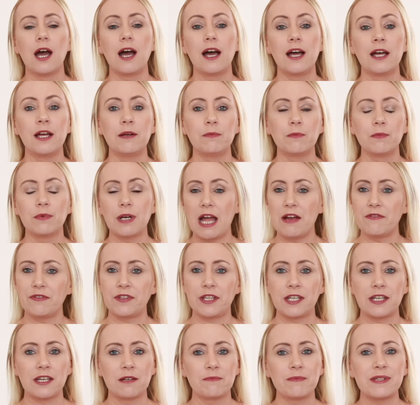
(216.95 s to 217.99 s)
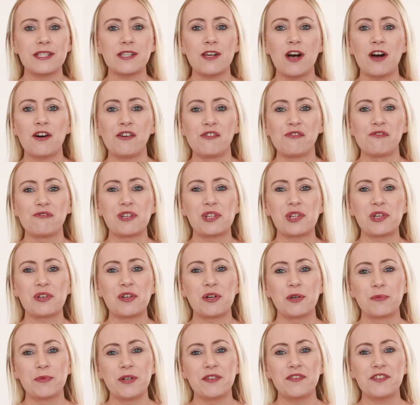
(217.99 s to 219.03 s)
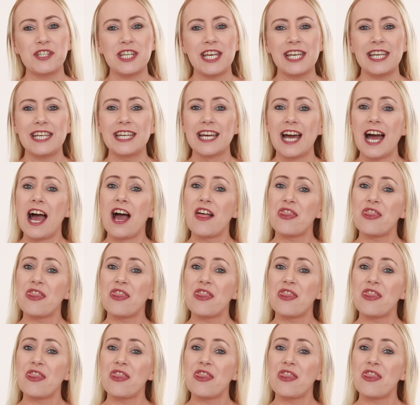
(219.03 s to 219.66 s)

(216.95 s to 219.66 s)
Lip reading: everything can be solved with a cup of tea.